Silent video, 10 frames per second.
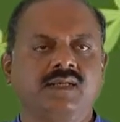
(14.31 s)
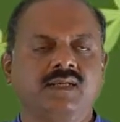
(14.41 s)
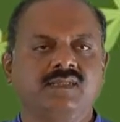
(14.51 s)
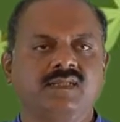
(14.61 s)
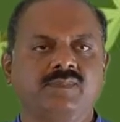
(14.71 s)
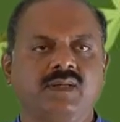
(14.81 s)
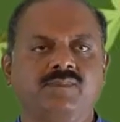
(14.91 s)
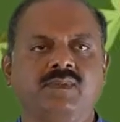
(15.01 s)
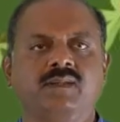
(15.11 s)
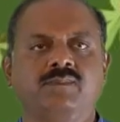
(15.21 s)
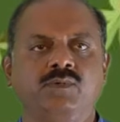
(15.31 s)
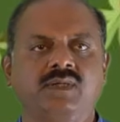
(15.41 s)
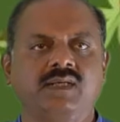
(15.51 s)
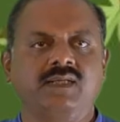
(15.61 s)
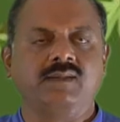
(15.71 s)
concept of
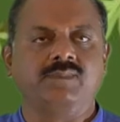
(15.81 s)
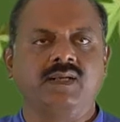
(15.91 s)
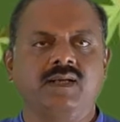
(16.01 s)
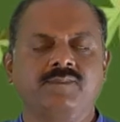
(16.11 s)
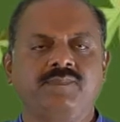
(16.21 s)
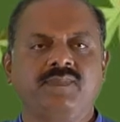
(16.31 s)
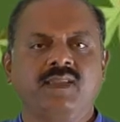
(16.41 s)
Pottali Kalpana.